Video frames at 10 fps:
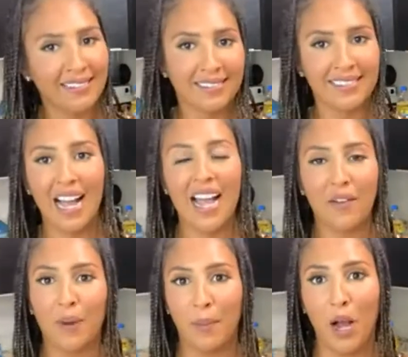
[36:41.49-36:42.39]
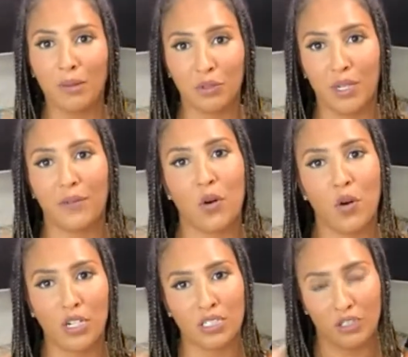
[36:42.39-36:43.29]
Not every palm tree, of
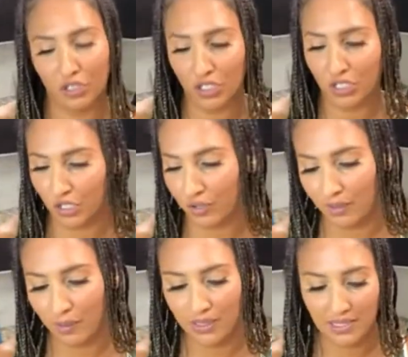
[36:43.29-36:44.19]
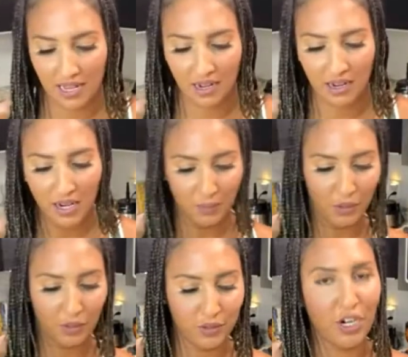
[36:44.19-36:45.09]
course. There's just certain ones that
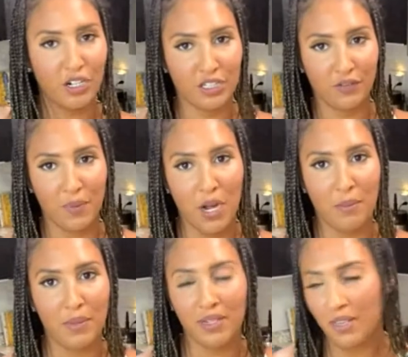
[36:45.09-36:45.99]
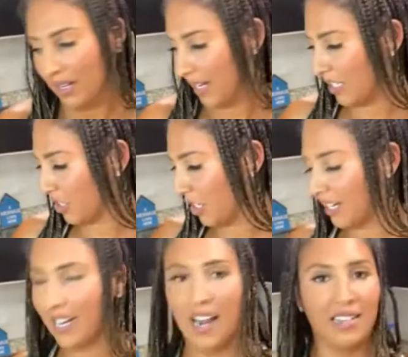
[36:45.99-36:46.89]
produce the hearts of palm, but it's good.
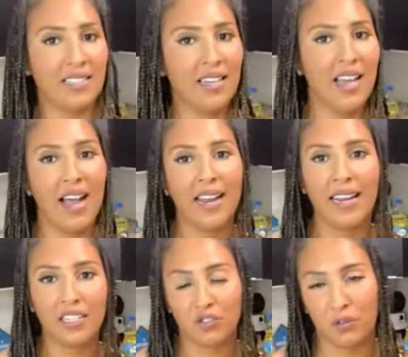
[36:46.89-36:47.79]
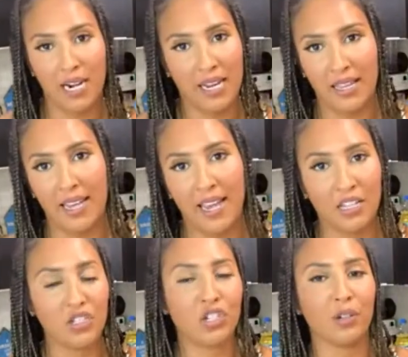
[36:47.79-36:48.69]
And honestly, I eat it straight out of the can
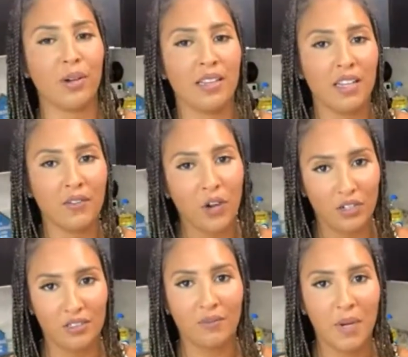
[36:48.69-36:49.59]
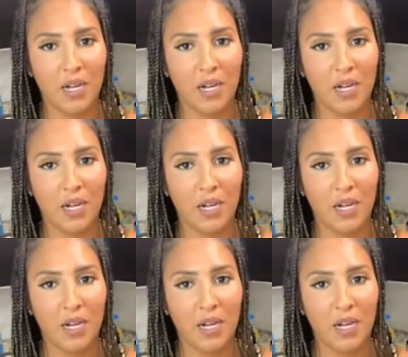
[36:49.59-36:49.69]
too. I love hearts of palm.